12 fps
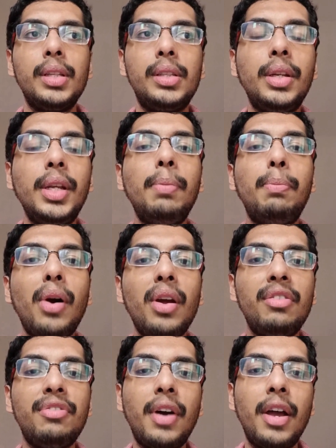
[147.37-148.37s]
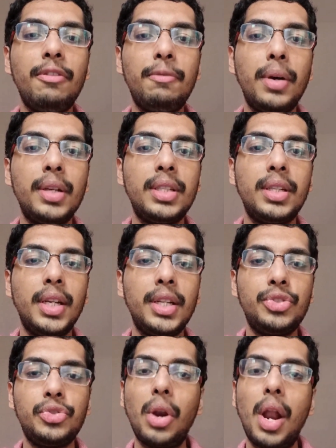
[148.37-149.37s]

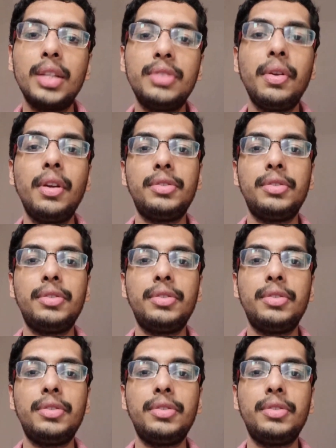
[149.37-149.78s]
3.5% transfer